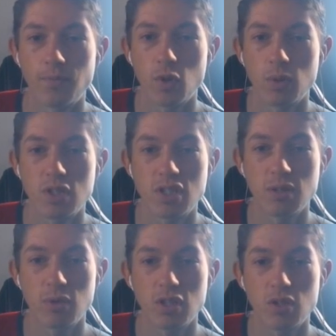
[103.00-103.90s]
Which is
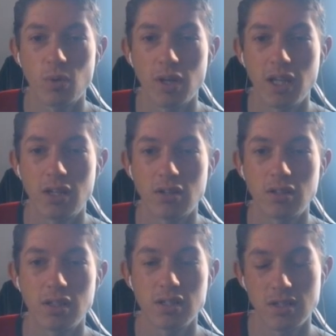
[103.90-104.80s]
similar to what Econ
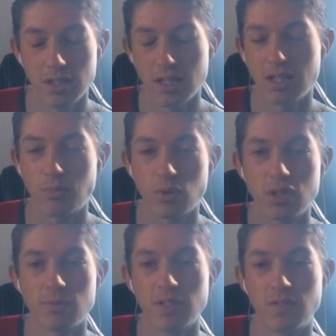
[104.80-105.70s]
does. Again, it puts
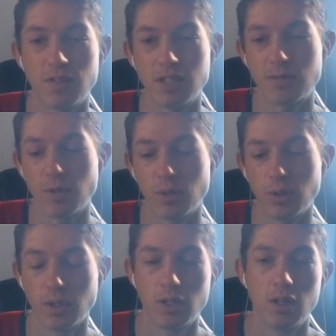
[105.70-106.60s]
them in defense mode.
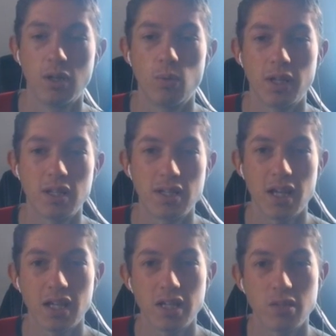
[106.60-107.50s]
We can
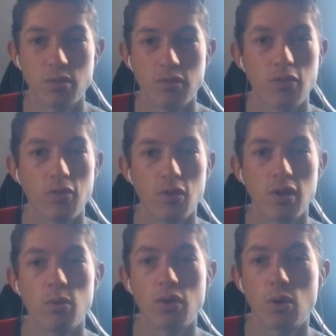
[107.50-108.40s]
attack into it for free
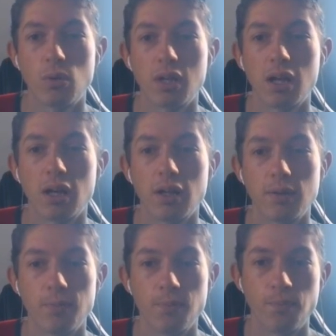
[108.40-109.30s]
with Holy Guard
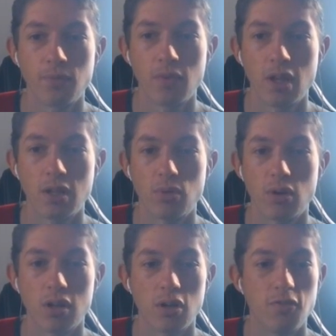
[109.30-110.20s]
and
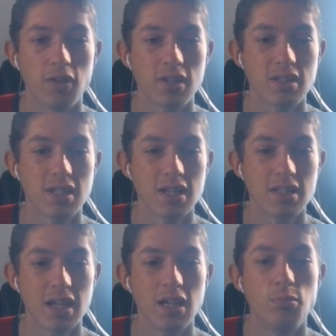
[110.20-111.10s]
proc our effects. Test
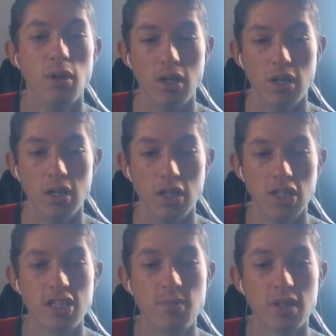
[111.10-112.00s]
Ape
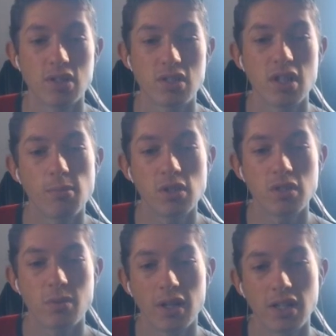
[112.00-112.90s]
special summons
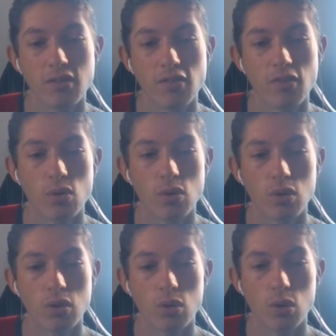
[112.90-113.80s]
1 level 4
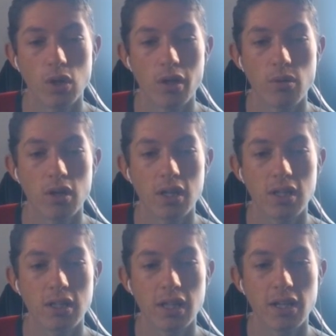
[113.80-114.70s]
or lower
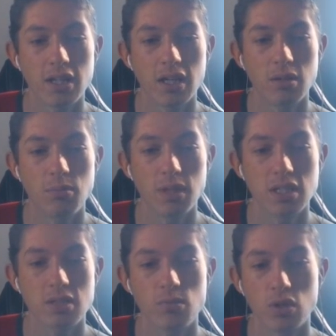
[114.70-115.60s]
Gladiator
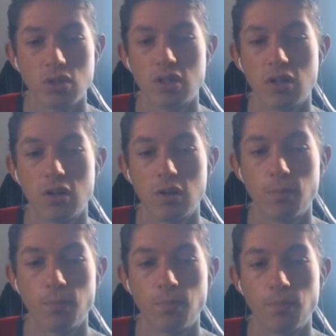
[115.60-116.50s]
Beast monster
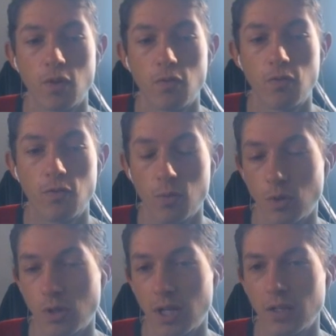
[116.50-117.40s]
from your
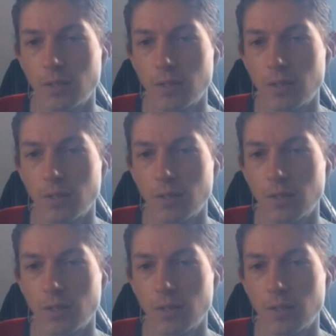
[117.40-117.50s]
deck.